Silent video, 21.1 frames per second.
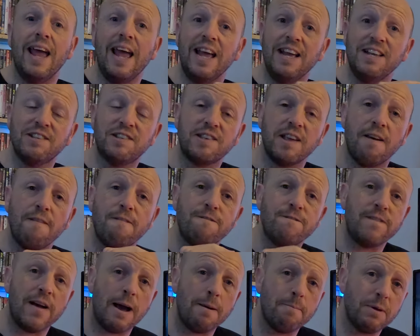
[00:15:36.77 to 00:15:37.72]
is
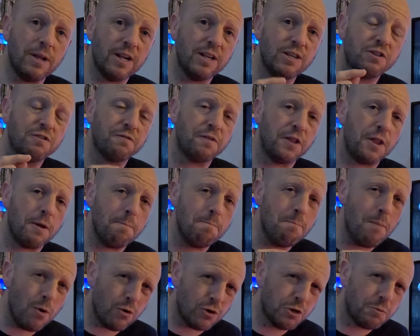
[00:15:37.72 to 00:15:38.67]
fabulous for the
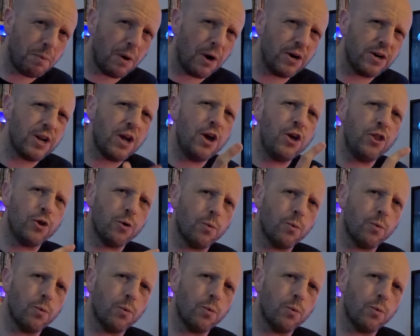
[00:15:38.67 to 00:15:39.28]
most part.